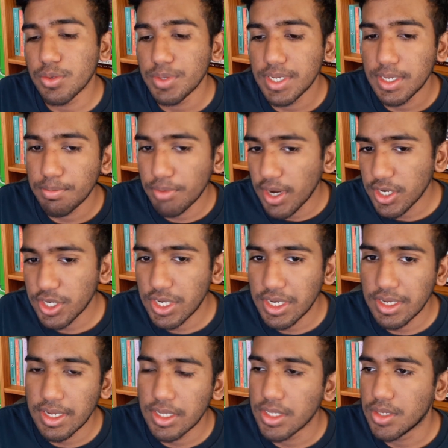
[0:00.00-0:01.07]
with
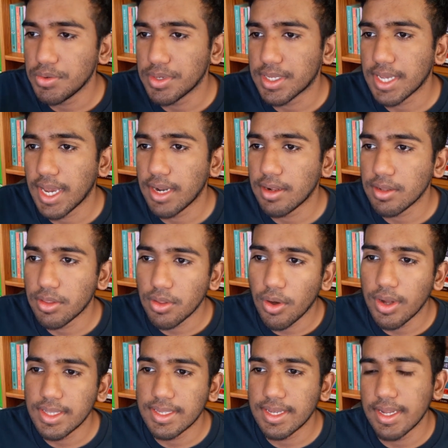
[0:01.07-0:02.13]
depression and suicidal
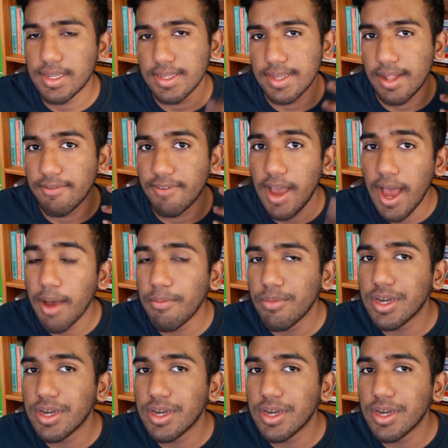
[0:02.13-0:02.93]
thoughts and self-harm,